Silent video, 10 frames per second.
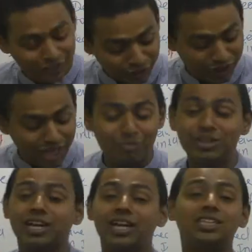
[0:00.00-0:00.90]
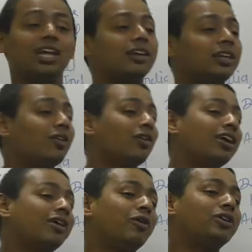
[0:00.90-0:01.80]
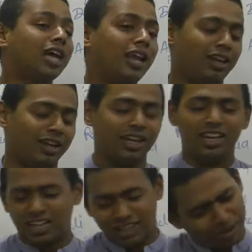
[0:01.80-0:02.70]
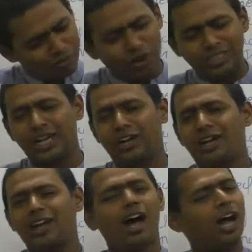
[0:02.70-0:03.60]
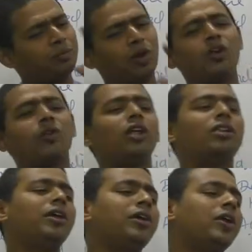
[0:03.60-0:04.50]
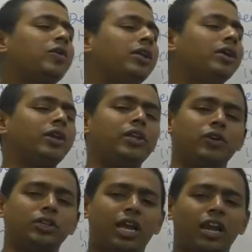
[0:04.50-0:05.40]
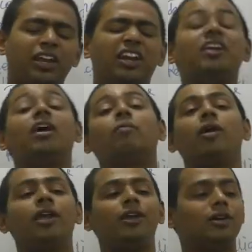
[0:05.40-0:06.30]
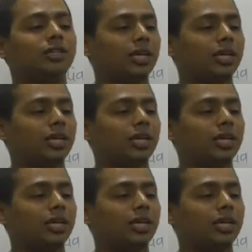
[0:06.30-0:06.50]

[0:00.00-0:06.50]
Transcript: So they immediately started talking about salary. Then boss said, I'm not only thinking to increase your salary, doubling your